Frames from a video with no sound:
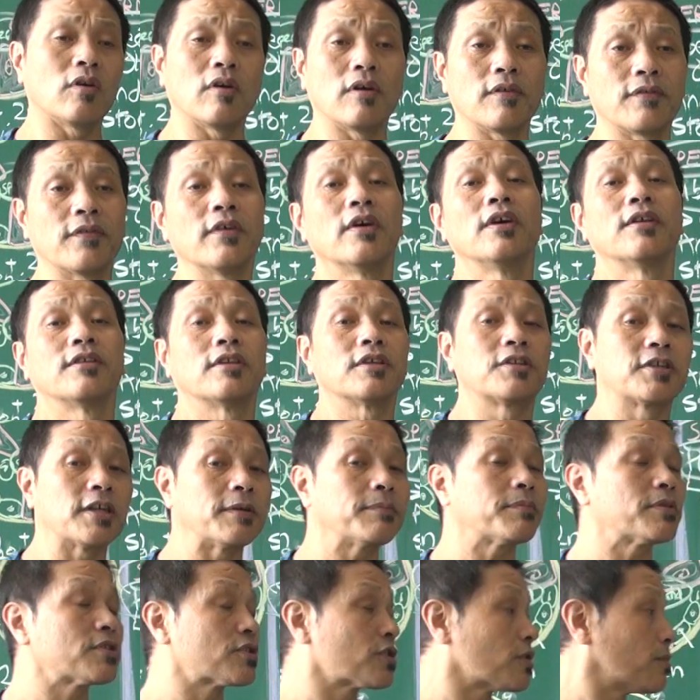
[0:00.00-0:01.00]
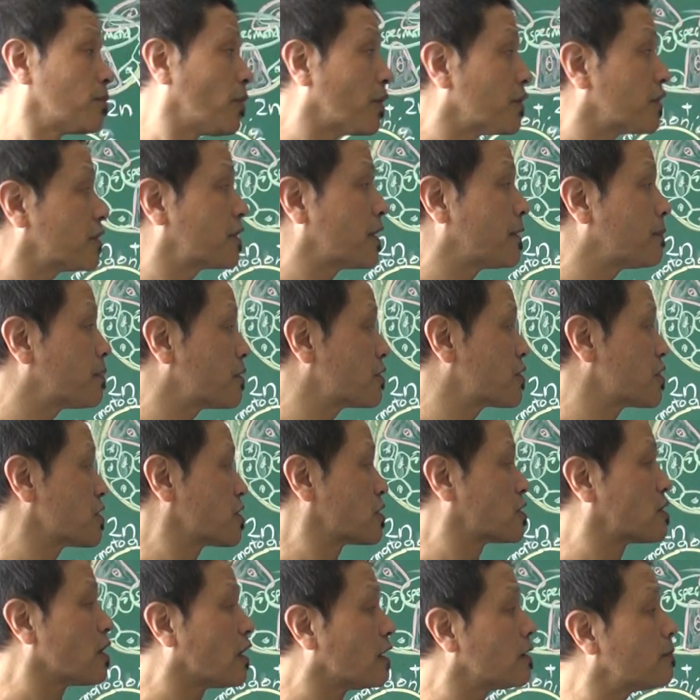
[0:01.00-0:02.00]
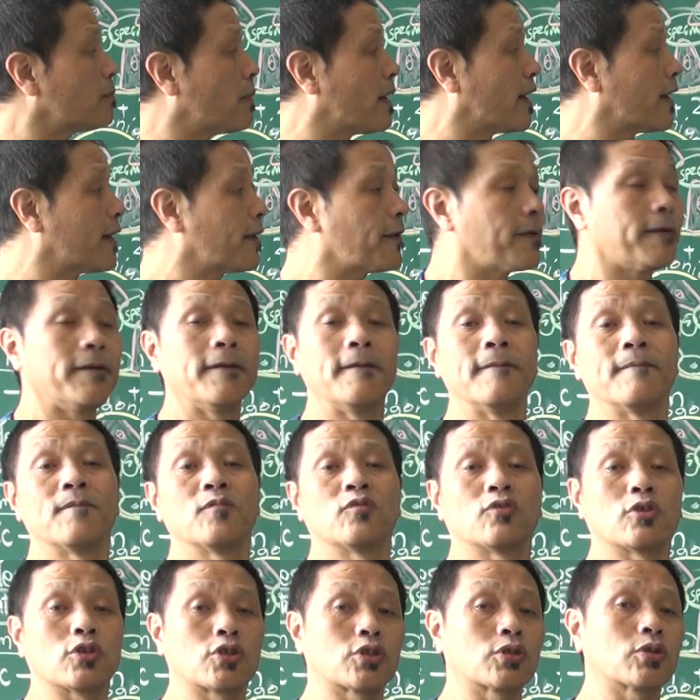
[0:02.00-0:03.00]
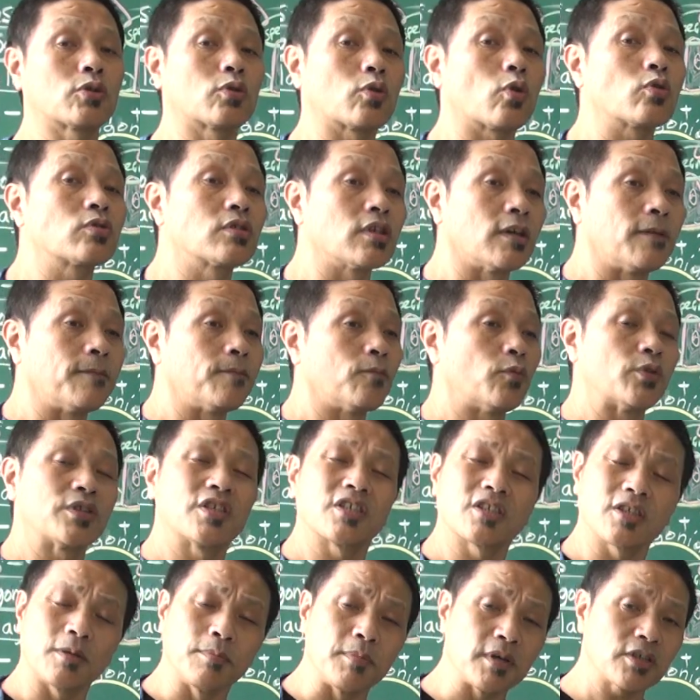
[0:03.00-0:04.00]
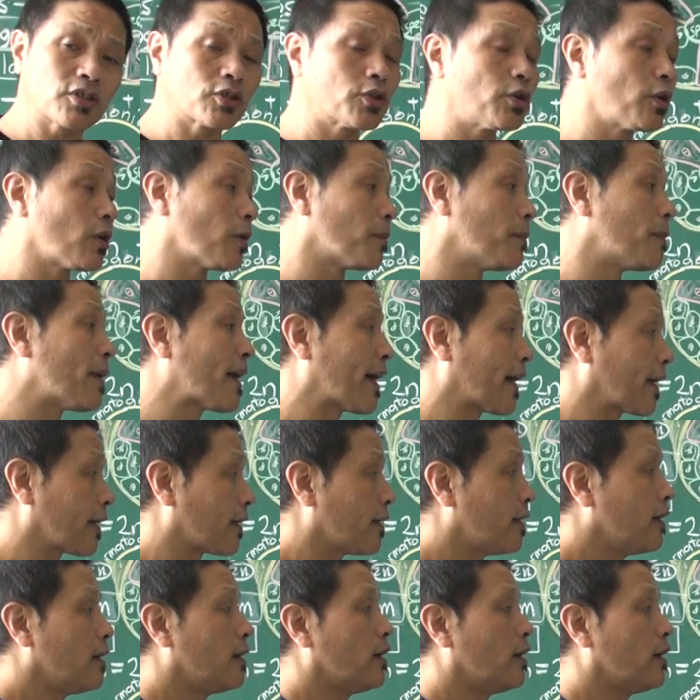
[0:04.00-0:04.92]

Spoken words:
of the temperature, body temperature, is done by the scrotum, which is a muscular bag.